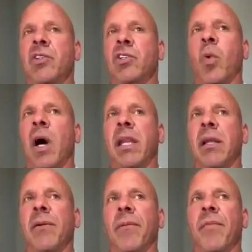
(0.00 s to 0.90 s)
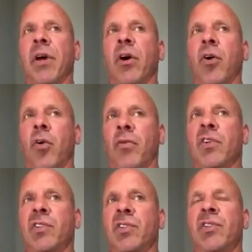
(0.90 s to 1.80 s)
squatting over,
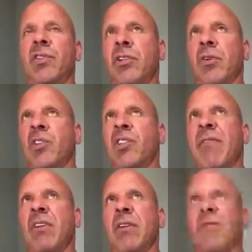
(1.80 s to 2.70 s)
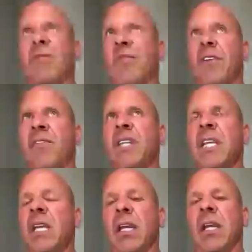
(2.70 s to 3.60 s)

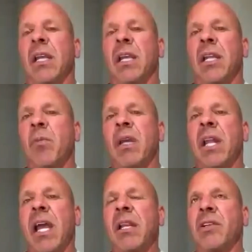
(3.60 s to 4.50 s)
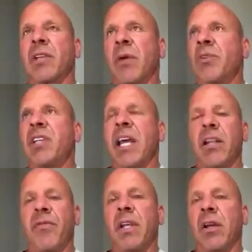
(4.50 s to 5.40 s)
750 in the mid 90s. I was
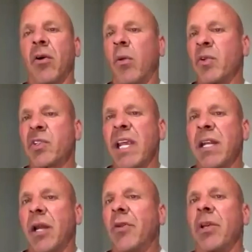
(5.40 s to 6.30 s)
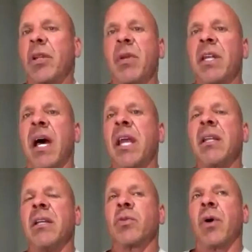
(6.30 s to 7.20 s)
deadlifting almost 800 in the mid
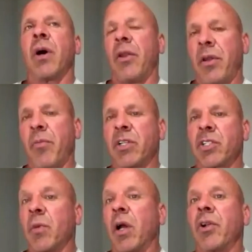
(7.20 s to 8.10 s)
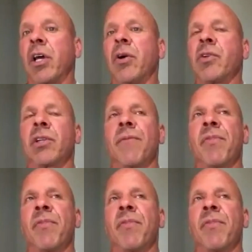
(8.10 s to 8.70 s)
90s on the much smaller dose.